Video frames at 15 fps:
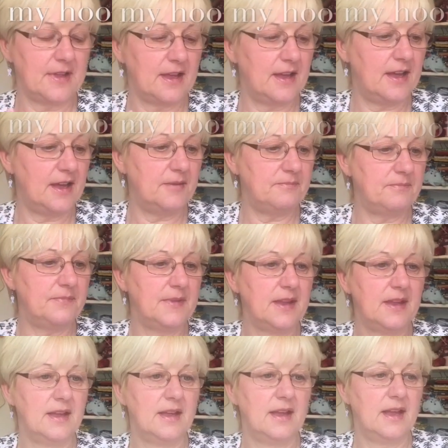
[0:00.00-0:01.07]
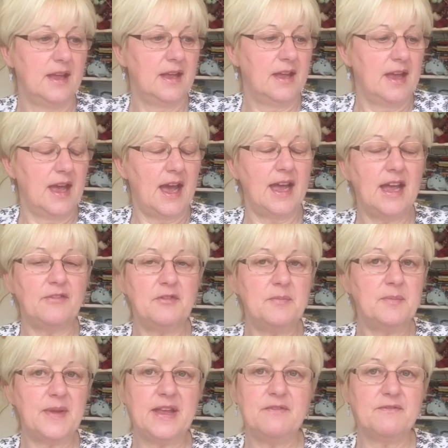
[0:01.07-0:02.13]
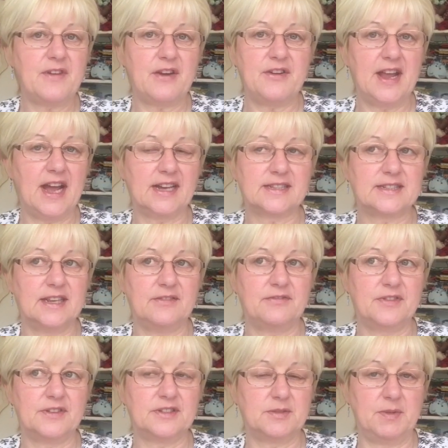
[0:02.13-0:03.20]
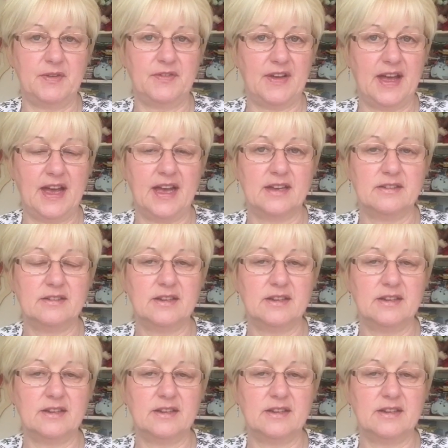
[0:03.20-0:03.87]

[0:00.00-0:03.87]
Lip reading: I haven't been very active, to be fair,